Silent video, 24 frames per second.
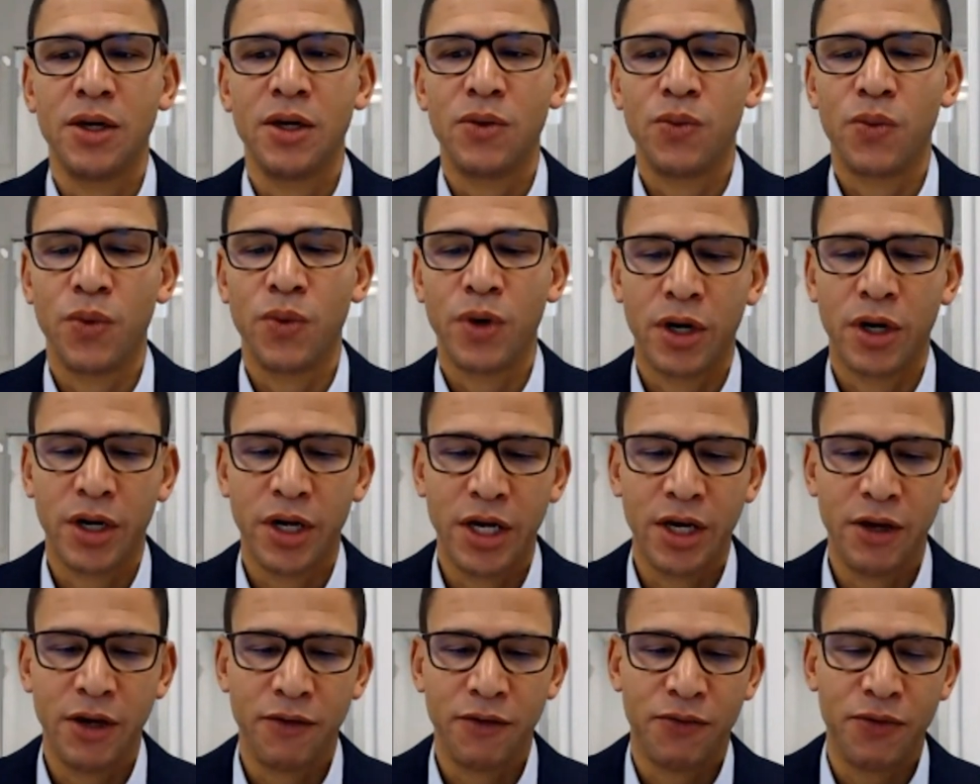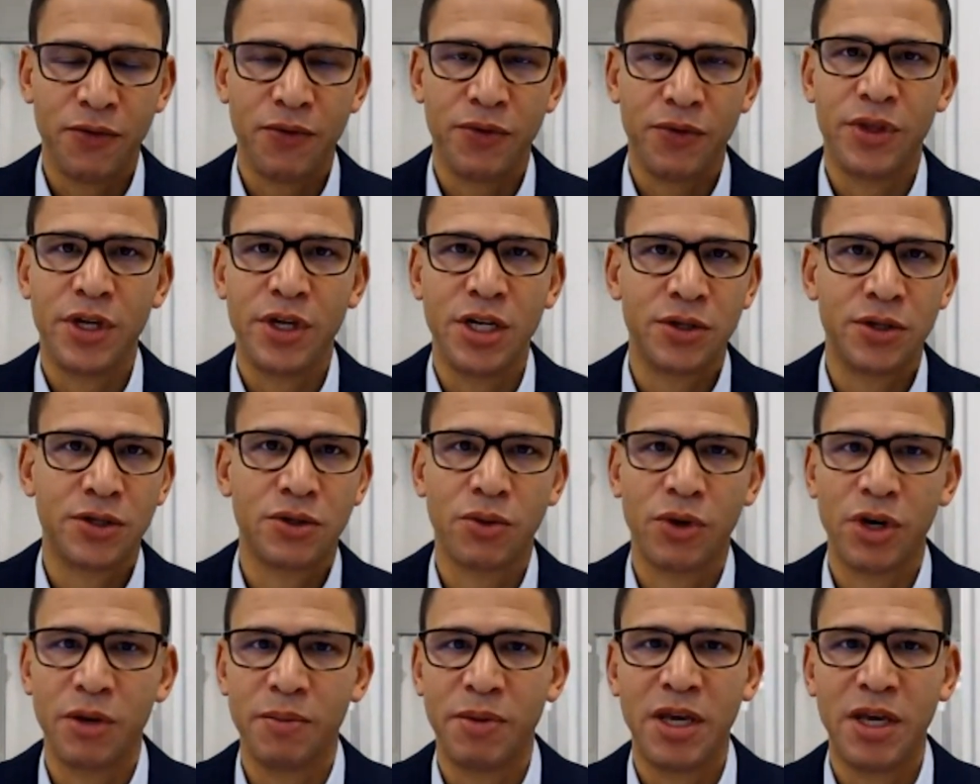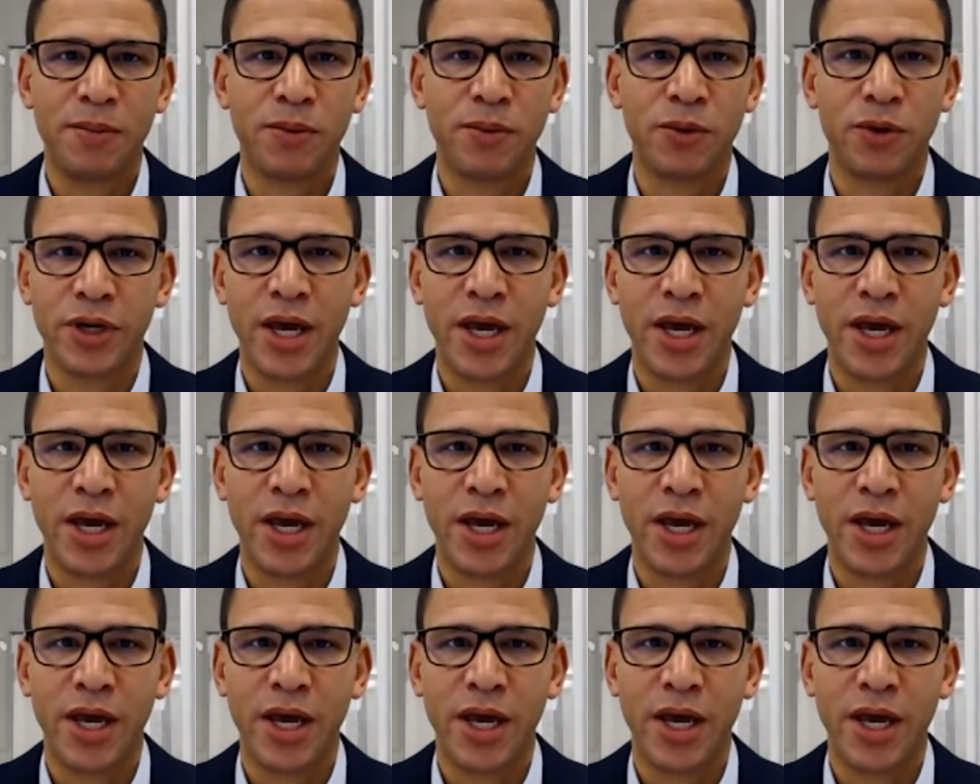where if any of these 3 people